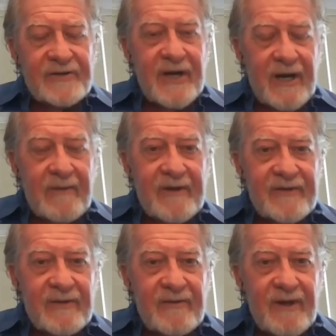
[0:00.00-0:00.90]
job, as
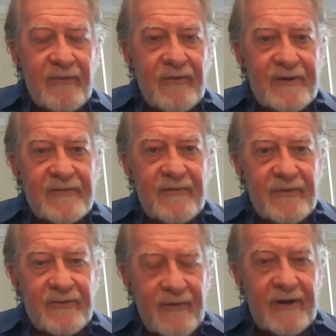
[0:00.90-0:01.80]
it never is if
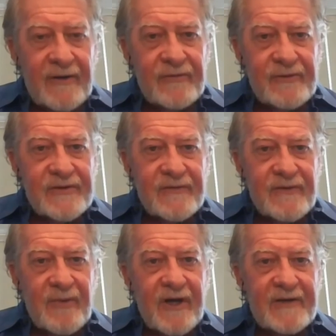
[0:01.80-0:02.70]
you're trying to do just
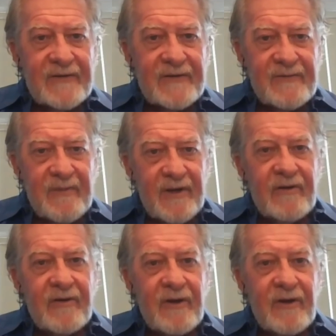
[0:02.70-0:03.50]
composites, but it